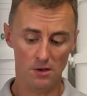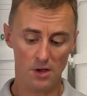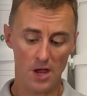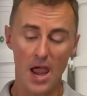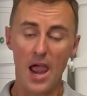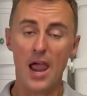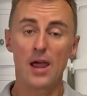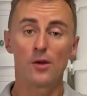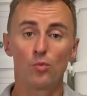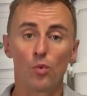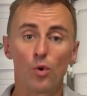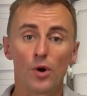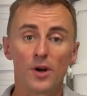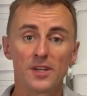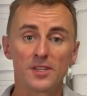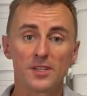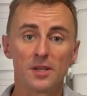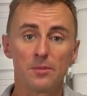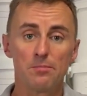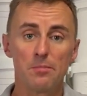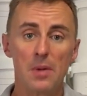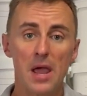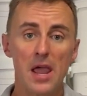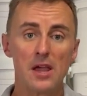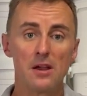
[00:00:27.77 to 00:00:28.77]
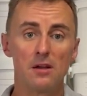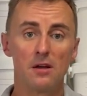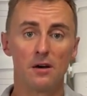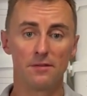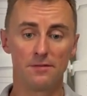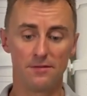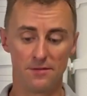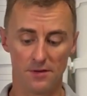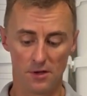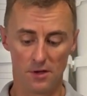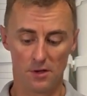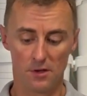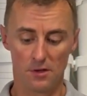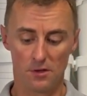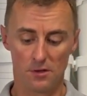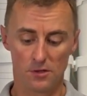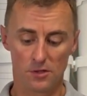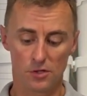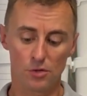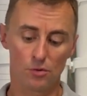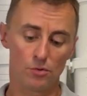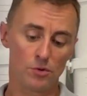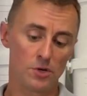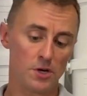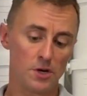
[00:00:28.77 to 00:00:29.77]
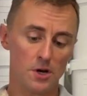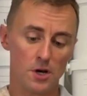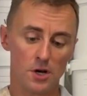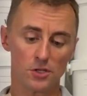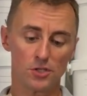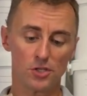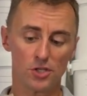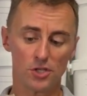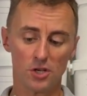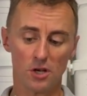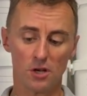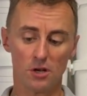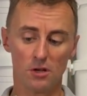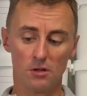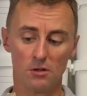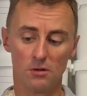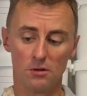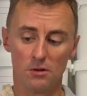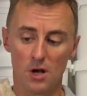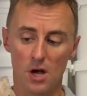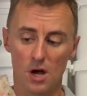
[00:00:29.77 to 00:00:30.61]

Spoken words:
And what is it made of? So in a nutshell,